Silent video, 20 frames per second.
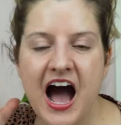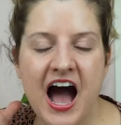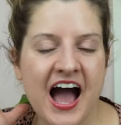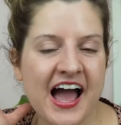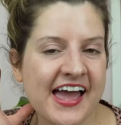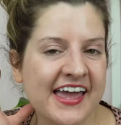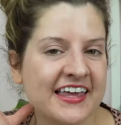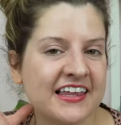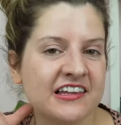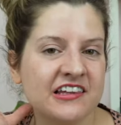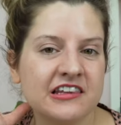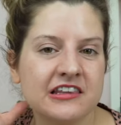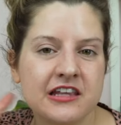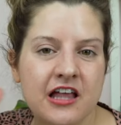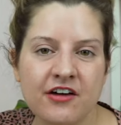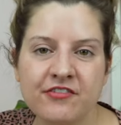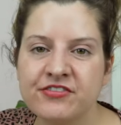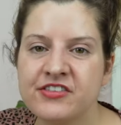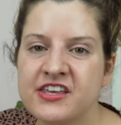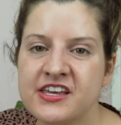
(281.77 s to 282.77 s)
I
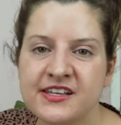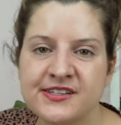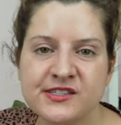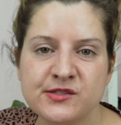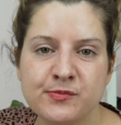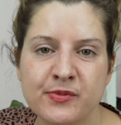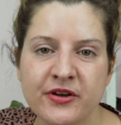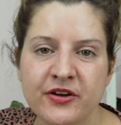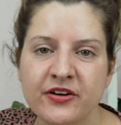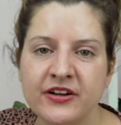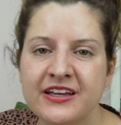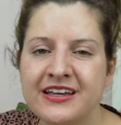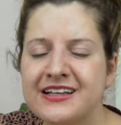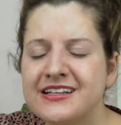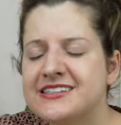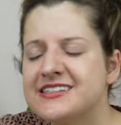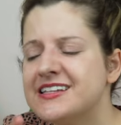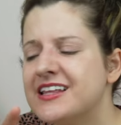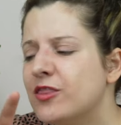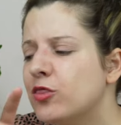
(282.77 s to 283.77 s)
love the
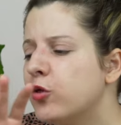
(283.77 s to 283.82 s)
experience,